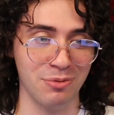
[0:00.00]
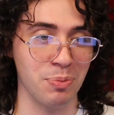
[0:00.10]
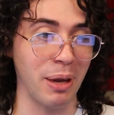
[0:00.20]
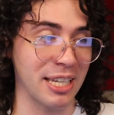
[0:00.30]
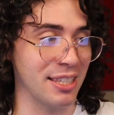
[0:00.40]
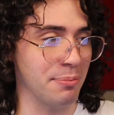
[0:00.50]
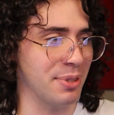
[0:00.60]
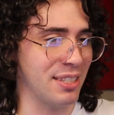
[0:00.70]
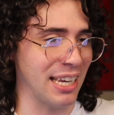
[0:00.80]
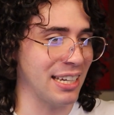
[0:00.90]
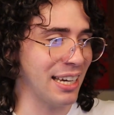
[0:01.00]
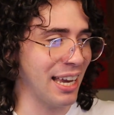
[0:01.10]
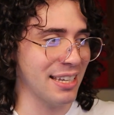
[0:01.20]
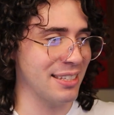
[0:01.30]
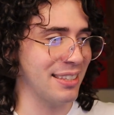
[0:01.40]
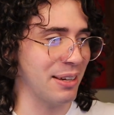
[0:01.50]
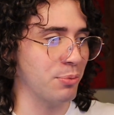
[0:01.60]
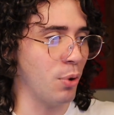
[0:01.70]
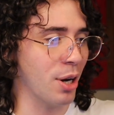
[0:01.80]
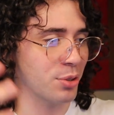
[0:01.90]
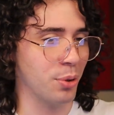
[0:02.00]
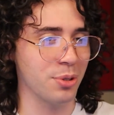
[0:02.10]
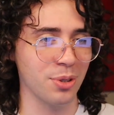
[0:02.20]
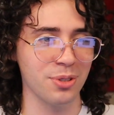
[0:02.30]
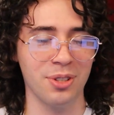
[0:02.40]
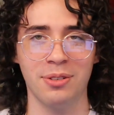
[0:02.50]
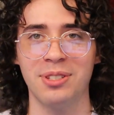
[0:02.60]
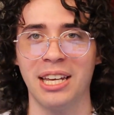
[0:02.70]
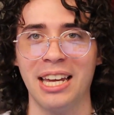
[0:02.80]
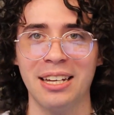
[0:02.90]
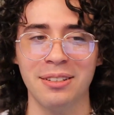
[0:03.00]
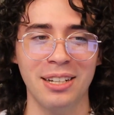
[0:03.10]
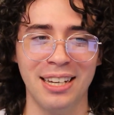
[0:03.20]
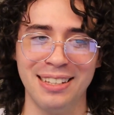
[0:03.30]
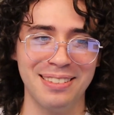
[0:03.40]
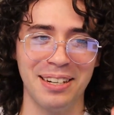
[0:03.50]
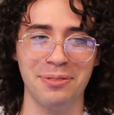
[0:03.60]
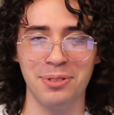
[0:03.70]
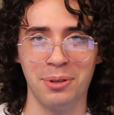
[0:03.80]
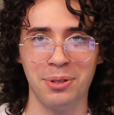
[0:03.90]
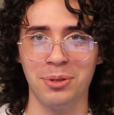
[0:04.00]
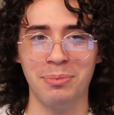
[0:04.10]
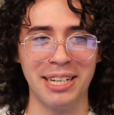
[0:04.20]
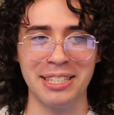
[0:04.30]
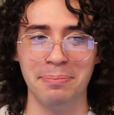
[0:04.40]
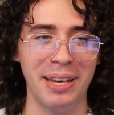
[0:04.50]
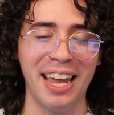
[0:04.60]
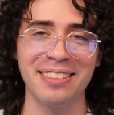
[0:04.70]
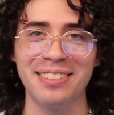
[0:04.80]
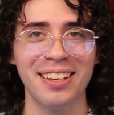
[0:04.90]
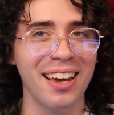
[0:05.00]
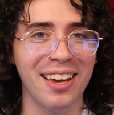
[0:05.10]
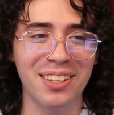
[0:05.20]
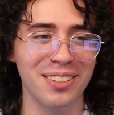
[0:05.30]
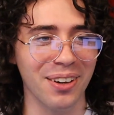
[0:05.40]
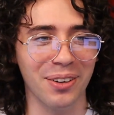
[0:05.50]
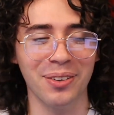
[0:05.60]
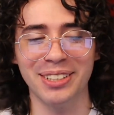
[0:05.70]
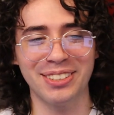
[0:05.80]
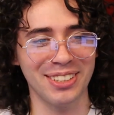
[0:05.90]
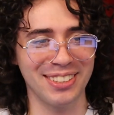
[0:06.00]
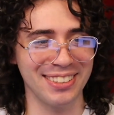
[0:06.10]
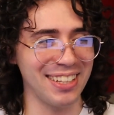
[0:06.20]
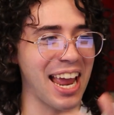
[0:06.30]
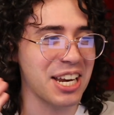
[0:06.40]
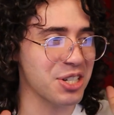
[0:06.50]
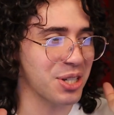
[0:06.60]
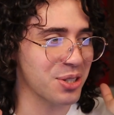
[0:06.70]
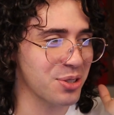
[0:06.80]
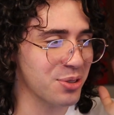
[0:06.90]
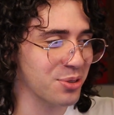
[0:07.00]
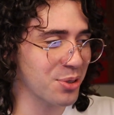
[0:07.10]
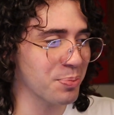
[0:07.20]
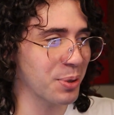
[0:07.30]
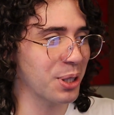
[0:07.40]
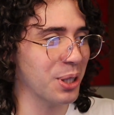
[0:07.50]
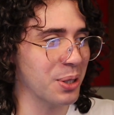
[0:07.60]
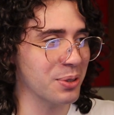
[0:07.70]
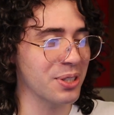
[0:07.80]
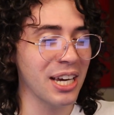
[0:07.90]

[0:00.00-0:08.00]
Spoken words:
makes them sing, I guess. They walk towards her and start singing instead of Sona, who makes them dance. So it's just, she is super close.